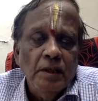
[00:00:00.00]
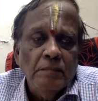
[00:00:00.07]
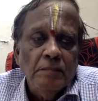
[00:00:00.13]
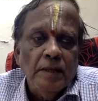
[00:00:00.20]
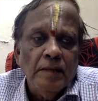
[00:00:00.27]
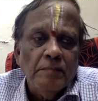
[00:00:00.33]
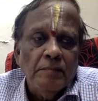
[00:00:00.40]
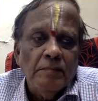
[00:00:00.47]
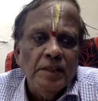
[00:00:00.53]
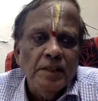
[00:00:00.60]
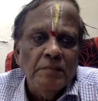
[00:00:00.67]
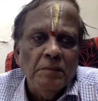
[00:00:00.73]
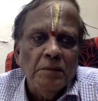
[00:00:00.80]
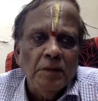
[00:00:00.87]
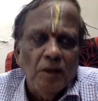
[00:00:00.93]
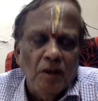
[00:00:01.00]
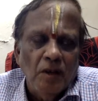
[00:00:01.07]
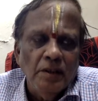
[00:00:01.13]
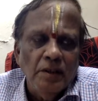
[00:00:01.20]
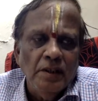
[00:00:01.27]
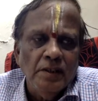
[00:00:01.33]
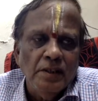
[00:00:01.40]
But please remember, all
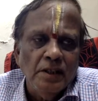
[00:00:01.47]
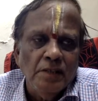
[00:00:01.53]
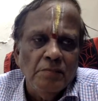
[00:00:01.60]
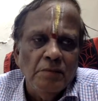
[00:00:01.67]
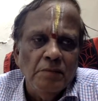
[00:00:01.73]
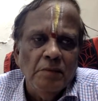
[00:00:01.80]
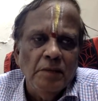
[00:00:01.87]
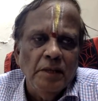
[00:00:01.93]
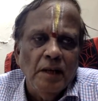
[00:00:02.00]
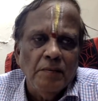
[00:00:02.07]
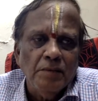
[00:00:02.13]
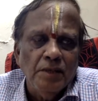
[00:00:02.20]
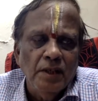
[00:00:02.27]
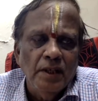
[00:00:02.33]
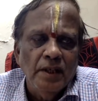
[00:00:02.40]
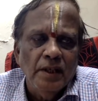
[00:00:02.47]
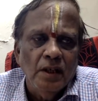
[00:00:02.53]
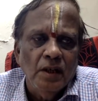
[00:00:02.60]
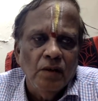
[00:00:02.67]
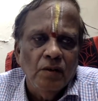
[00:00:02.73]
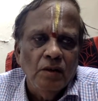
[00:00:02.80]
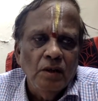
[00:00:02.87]
these things may be obsolete
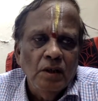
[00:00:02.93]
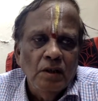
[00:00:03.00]
now.